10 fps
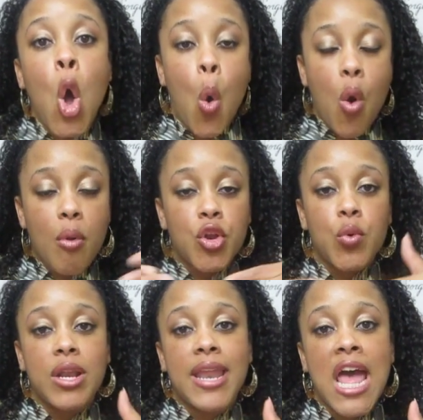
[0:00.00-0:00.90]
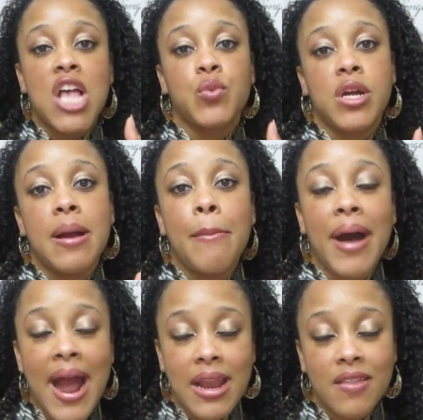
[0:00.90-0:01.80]
what we're doing now is we're
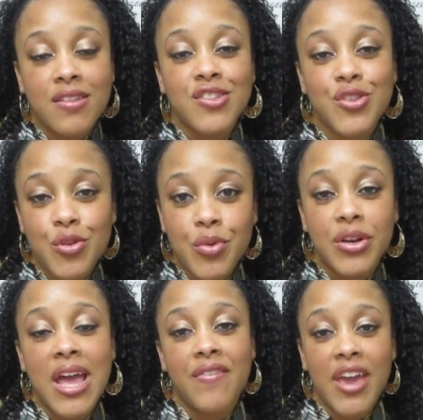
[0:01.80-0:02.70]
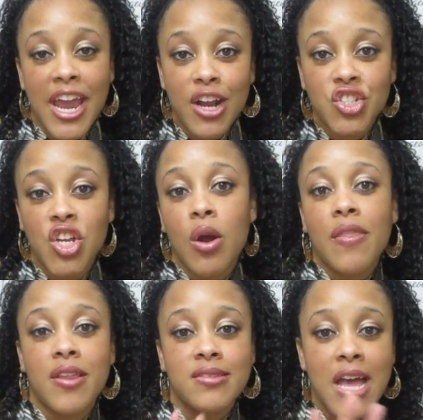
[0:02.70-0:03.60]
combining the two we're going to have a hair show
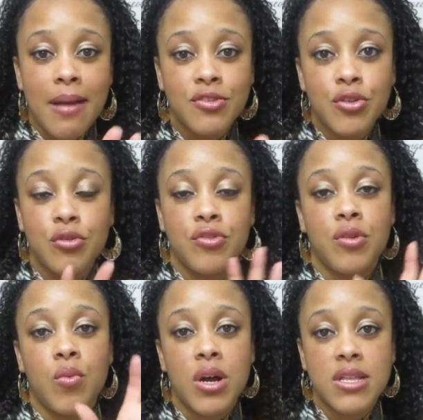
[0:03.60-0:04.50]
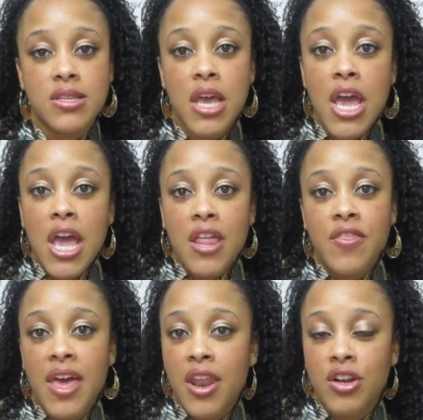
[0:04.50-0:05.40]
and then the top two the ones
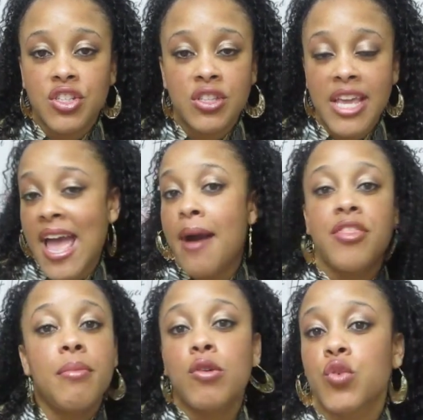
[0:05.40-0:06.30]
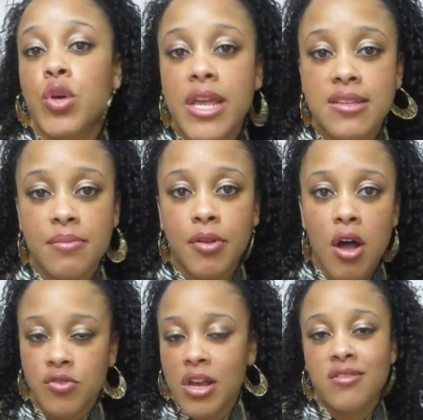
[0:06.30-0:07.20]
that are that got the most audience
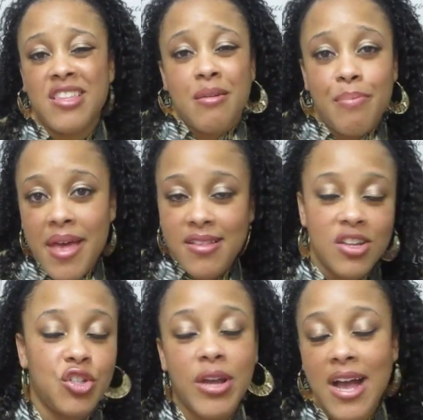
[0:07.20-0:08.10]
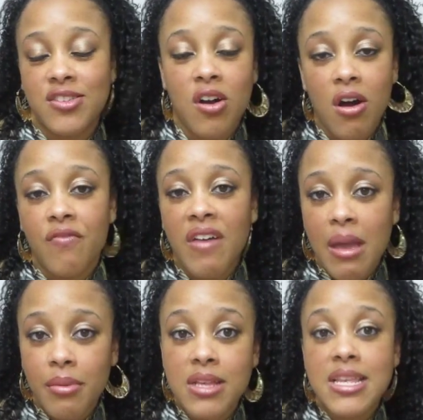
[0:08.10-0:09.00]
applause. I'm not gonna say the best because you guys are all
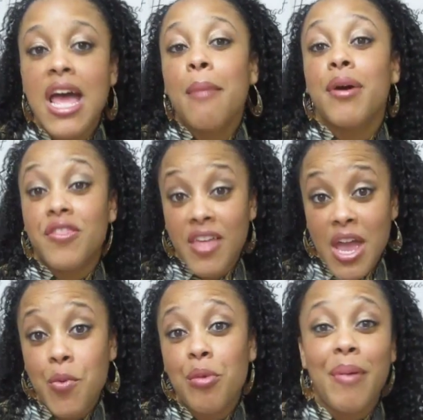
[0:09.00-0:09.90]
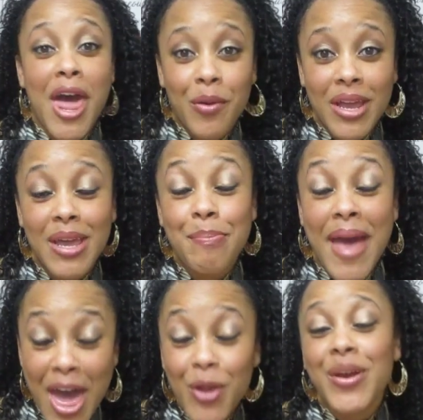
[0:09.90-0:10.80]
fabulous, but they will battle it
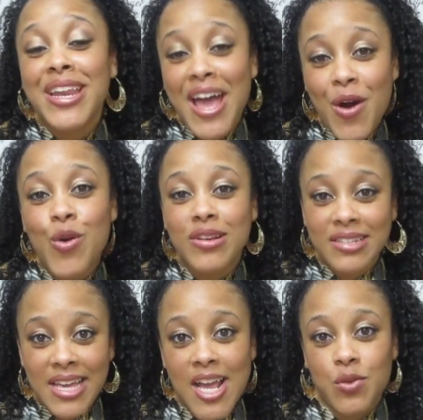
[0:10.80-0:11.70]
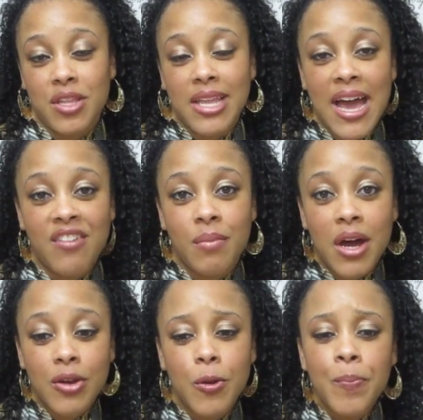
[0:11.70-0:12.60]
battle it out on stage with a live
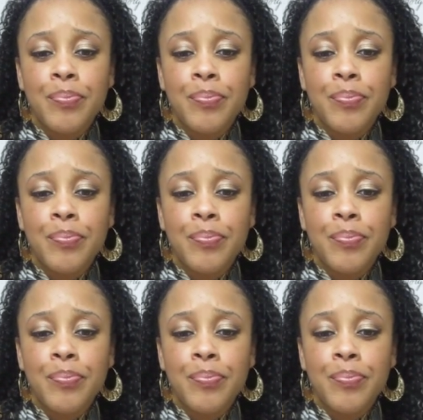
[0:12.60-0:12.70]
model.